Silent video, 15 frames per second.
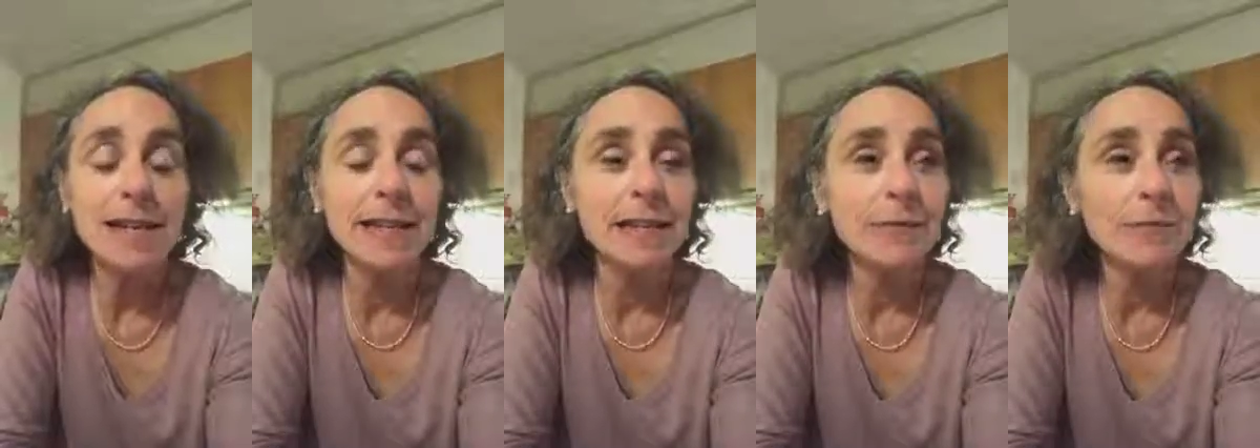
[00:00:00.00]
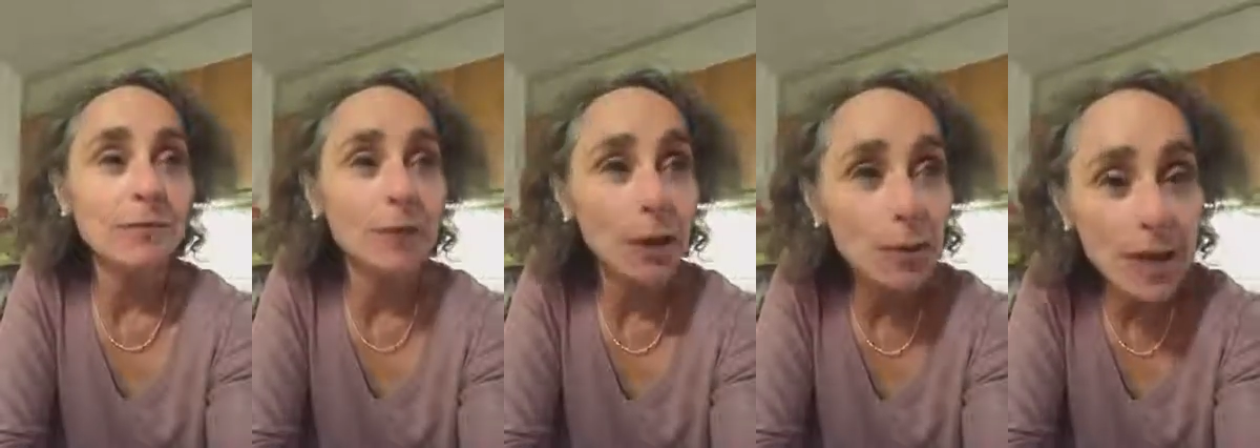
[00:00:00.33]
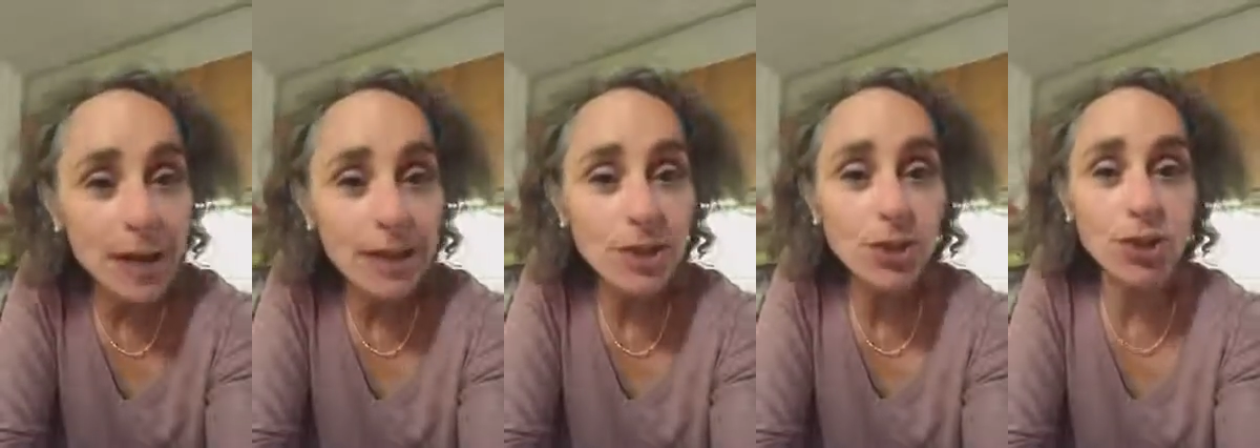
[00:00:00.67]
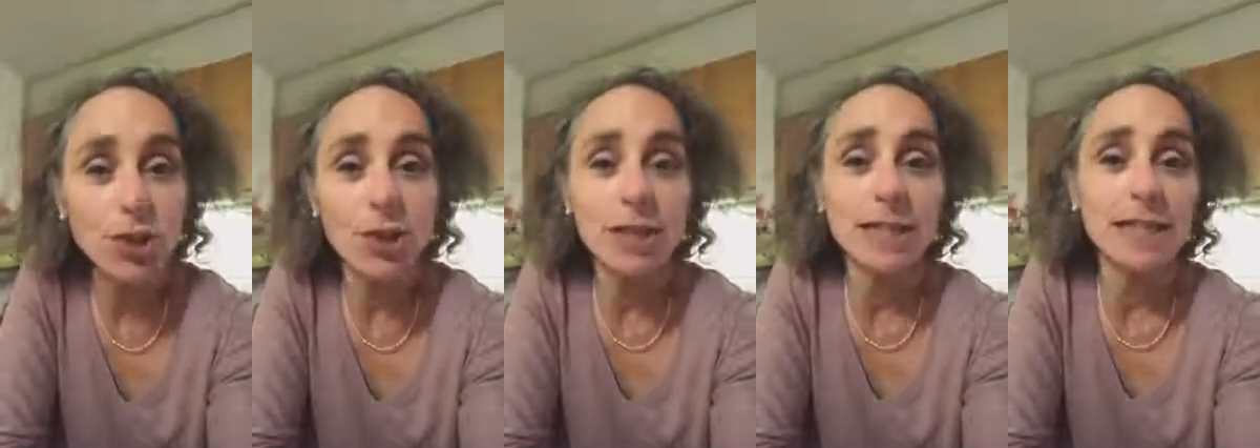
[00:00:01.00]
it's very
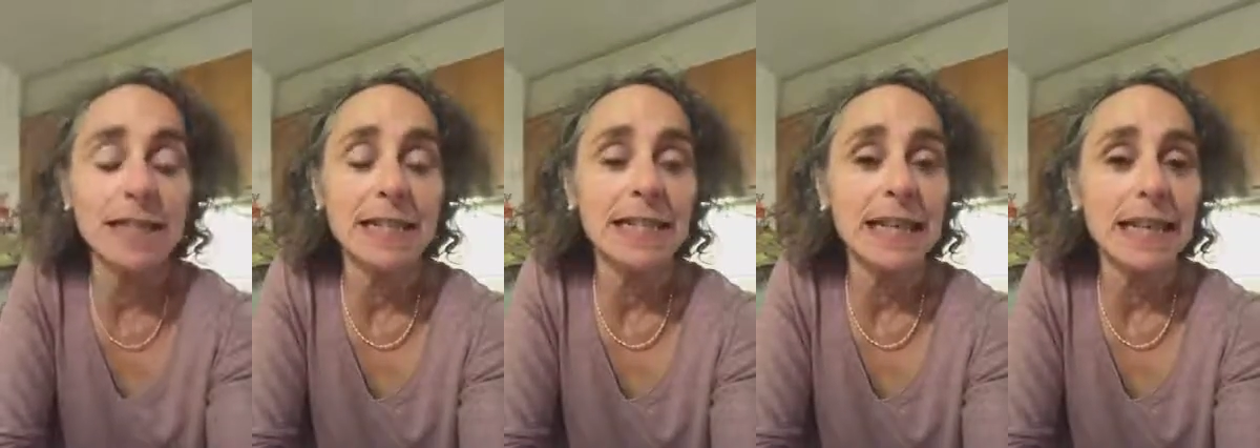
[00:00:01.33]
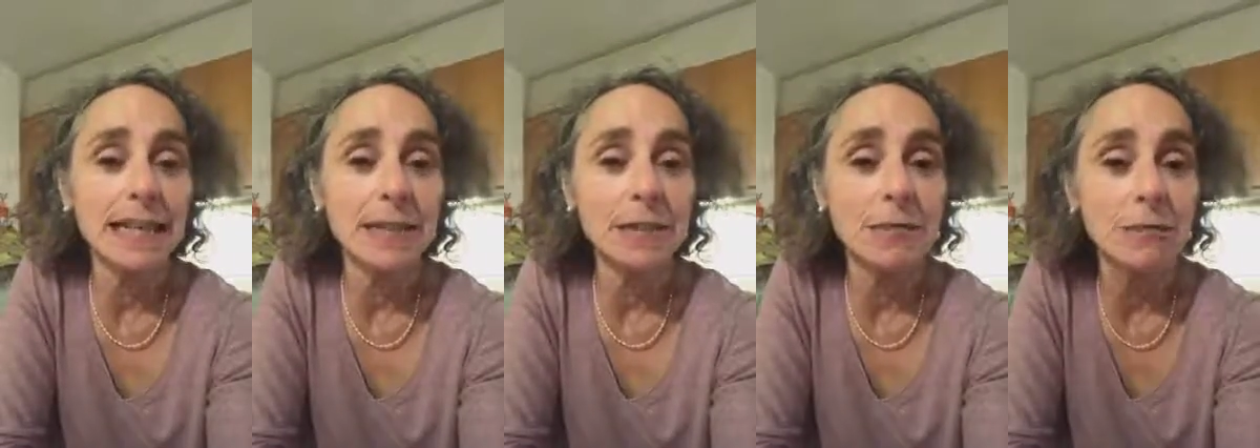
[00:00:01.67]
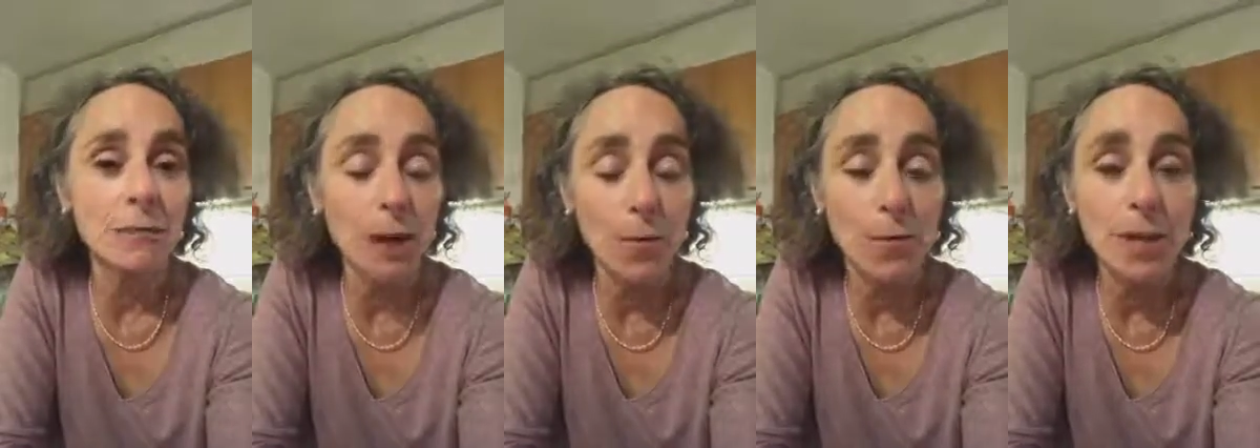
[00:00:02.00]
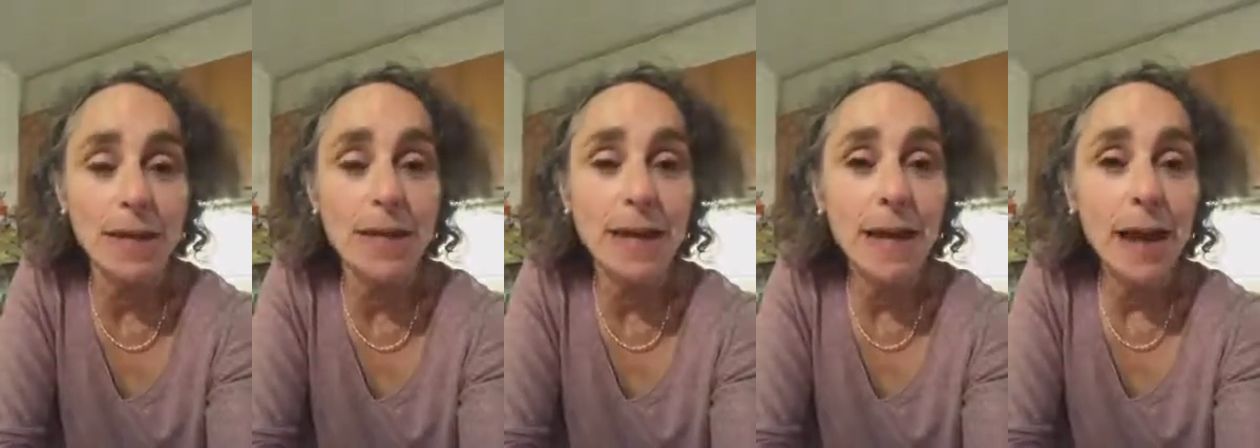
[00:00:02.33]
energizing, it's
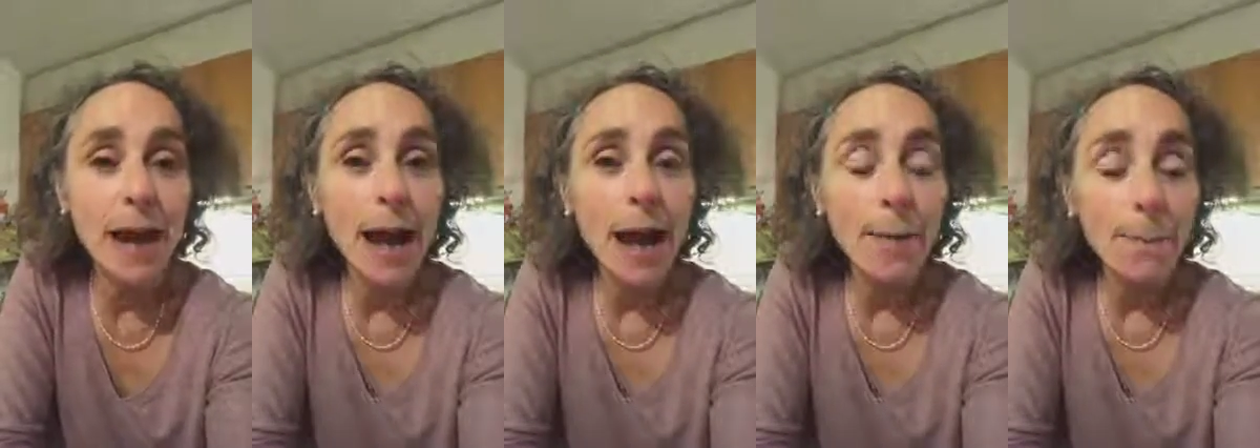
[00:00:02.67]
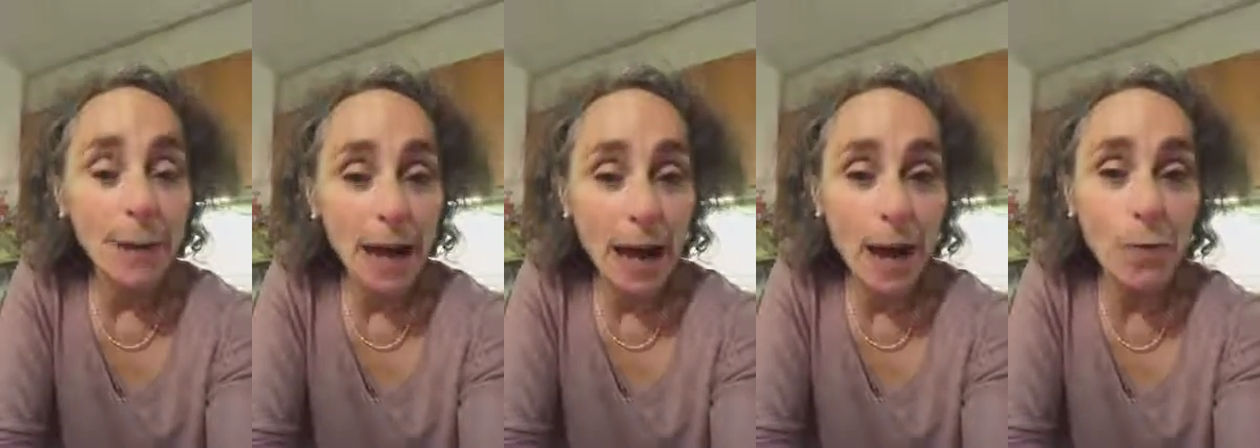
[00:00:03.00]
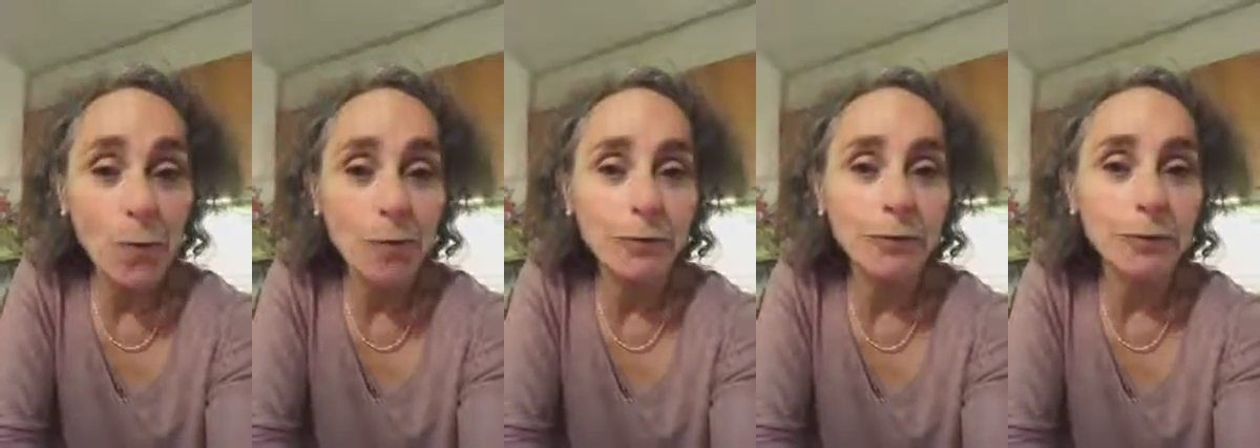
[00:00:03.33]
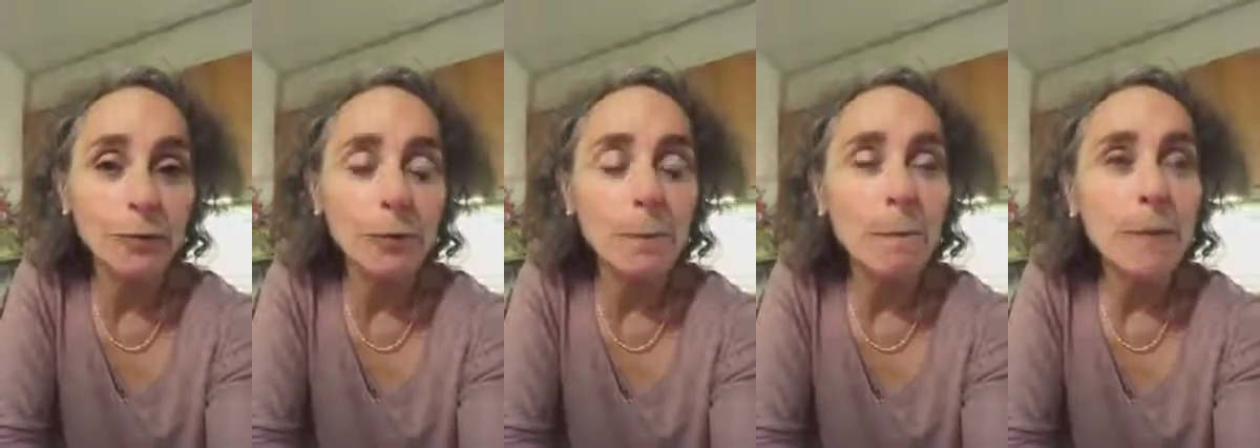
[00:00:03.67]
very
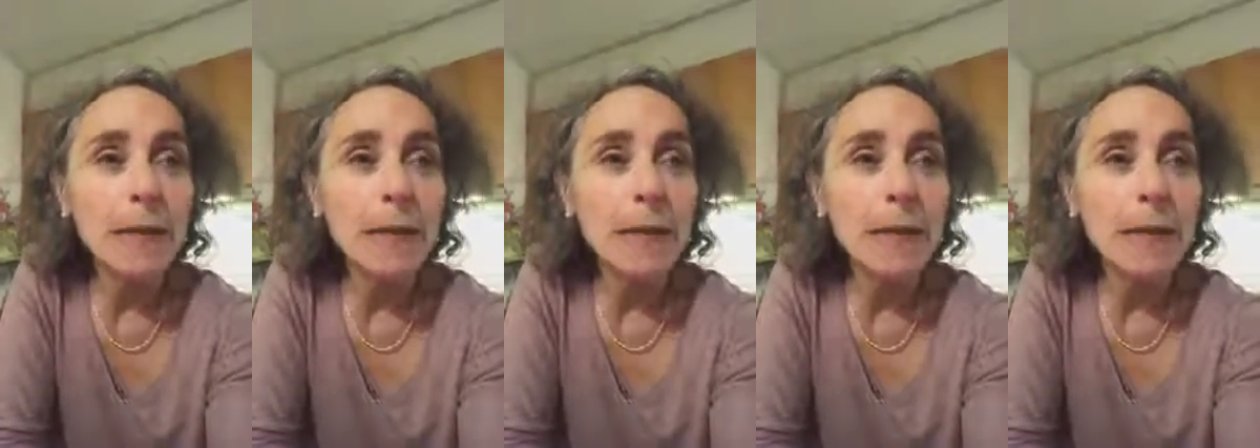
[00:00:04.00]
powerful.